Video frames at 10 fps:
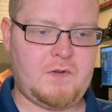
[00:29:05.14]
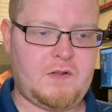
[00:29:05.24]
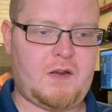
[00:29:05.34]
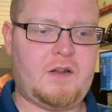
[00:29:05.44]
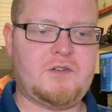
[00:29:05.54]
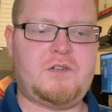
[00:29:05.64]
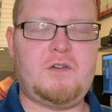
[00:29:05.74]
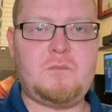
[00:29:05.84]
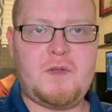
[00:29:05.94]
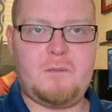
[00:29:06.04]
And it
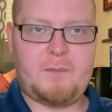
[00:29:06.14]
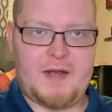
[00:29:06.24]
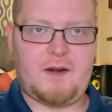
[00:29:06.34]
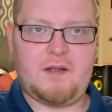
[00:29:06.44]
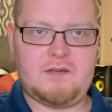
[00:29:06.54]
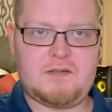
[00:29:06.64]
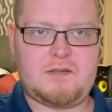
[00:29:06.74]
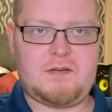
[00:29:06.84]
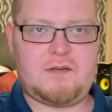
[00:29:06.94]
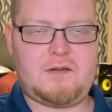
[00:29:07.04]
should be balanced,